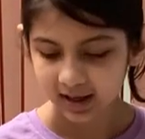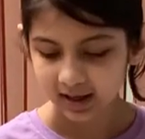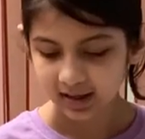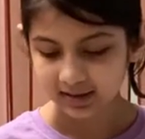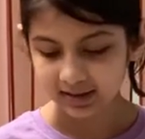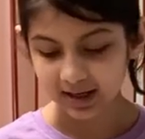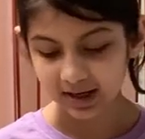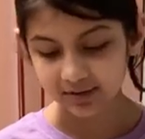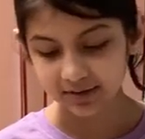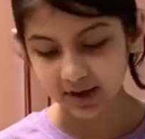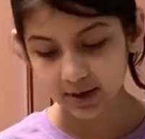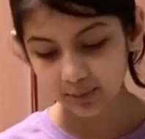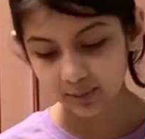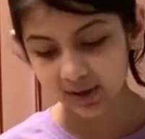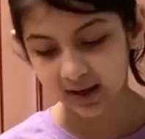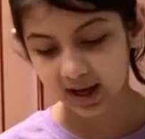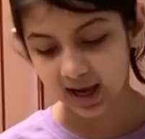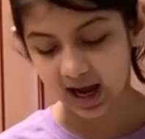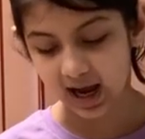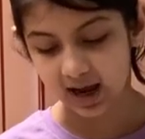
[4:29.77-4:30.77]
Now that we
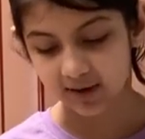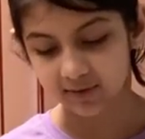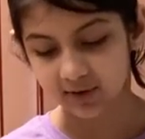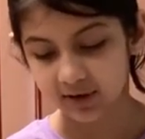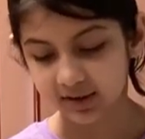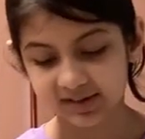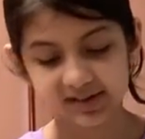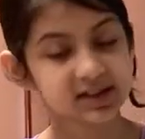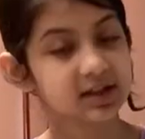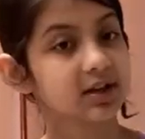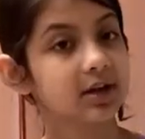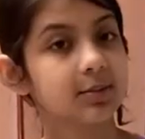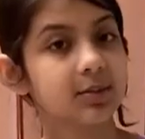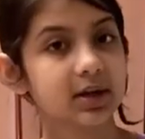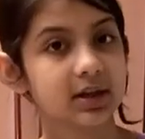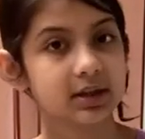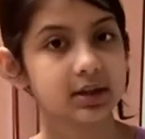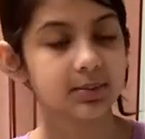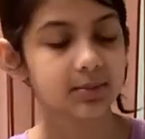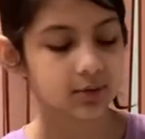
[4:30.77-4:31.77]
have our syrup
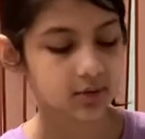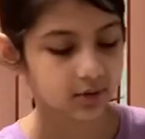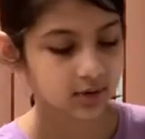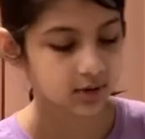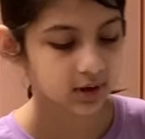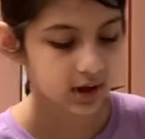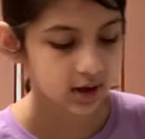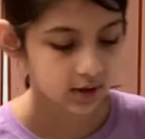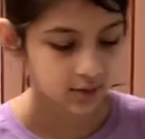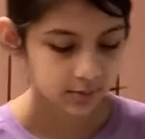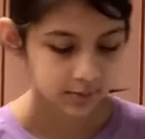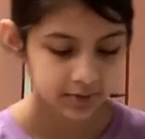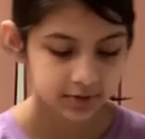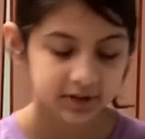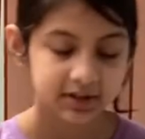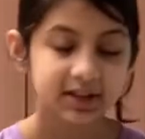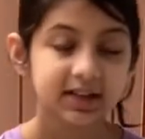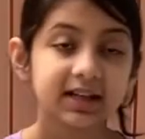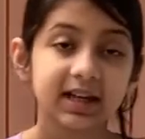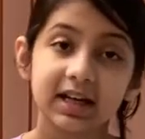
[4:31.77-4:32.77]
in the bowl, we're
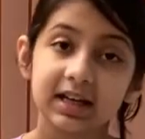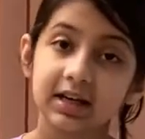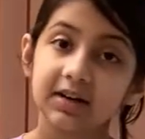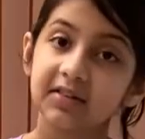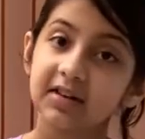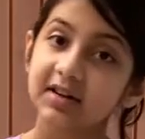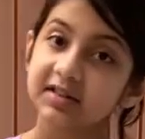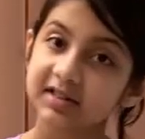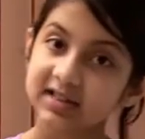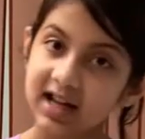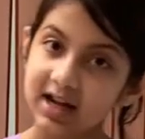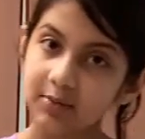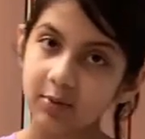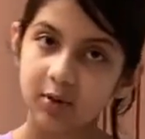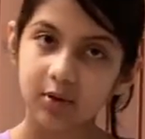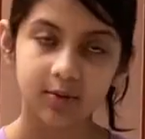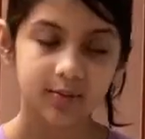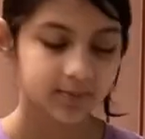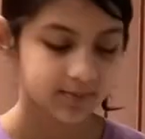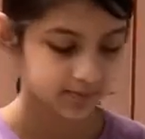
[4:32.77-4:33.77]
gonna get out our towel.